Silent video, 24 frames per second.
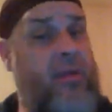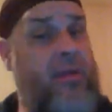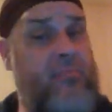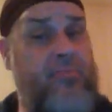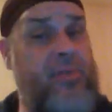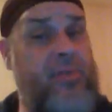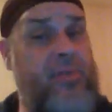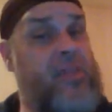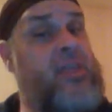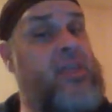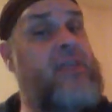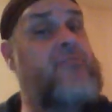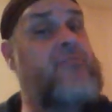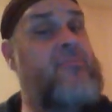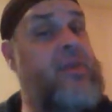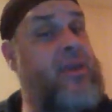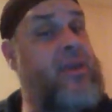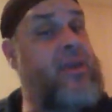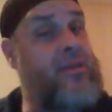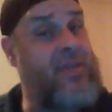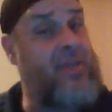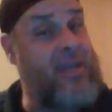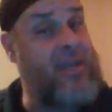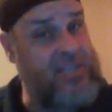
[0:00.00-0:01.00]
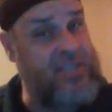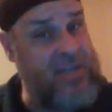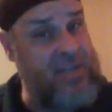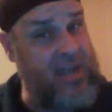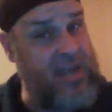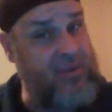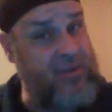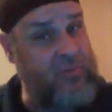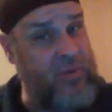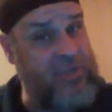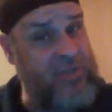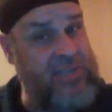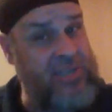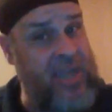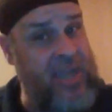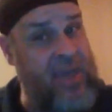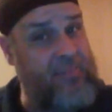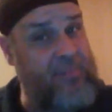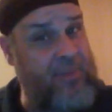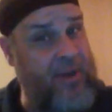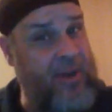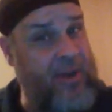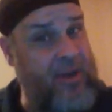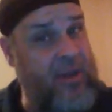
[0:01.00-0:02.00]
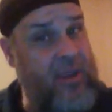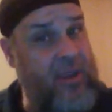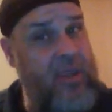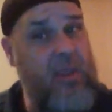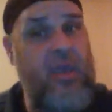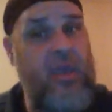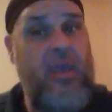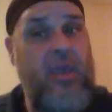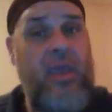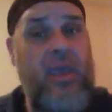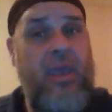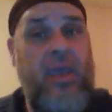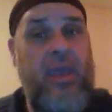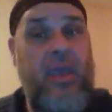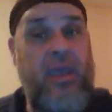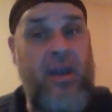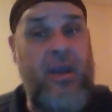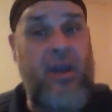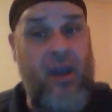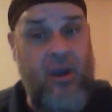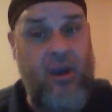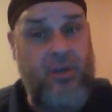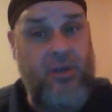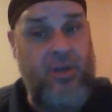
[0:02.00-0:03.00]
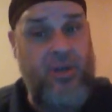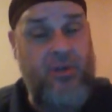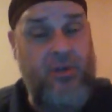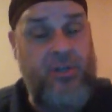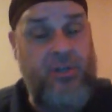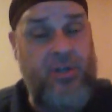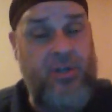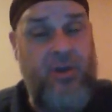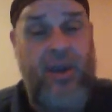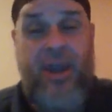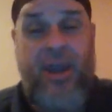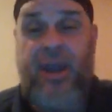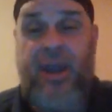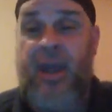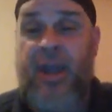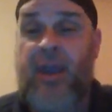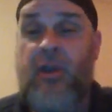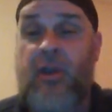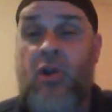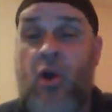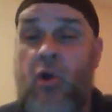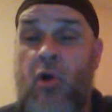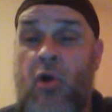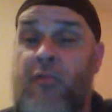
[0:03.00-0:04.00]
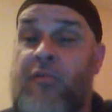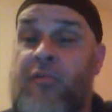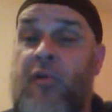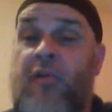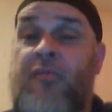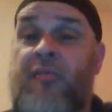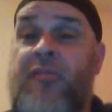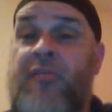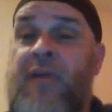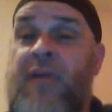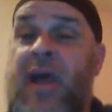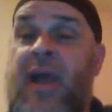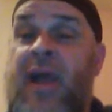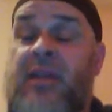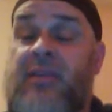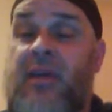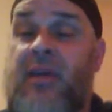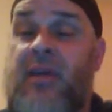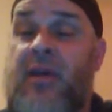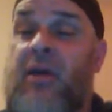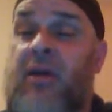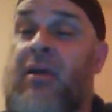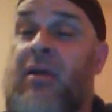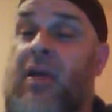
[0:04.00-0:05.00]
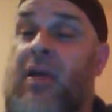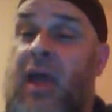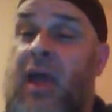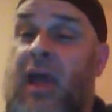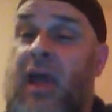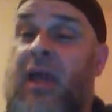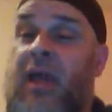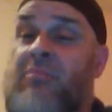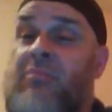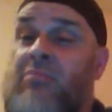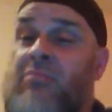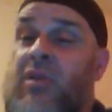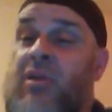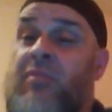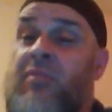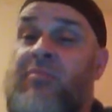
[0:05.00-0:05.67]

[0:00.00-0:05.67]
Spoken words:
And believe me, that's not what's happening in our dojo. And I know for a fact, a